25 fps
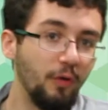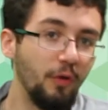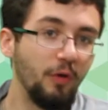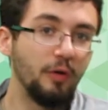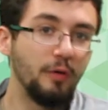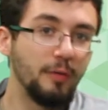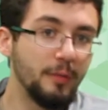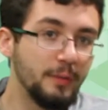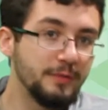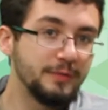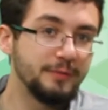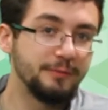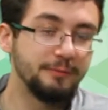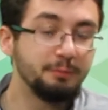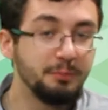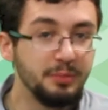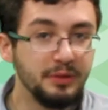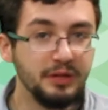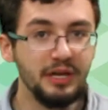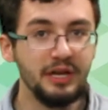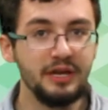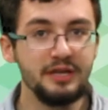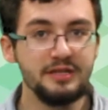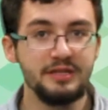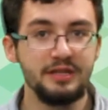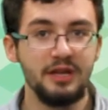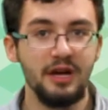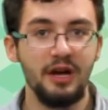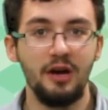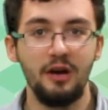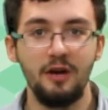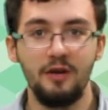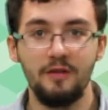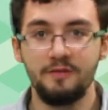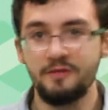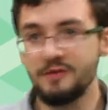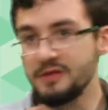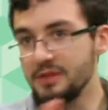formed because
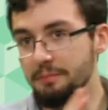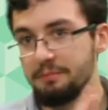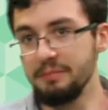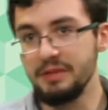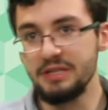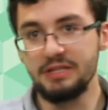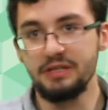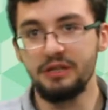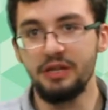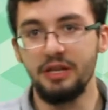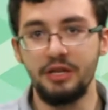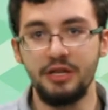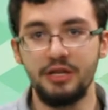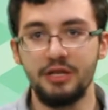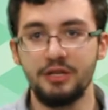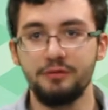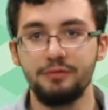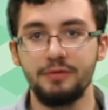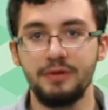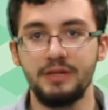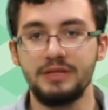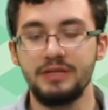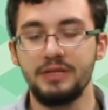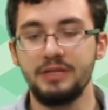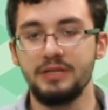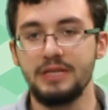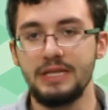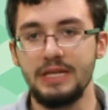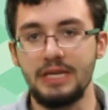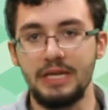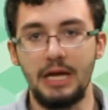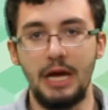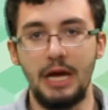of some miscellaneous reasons in the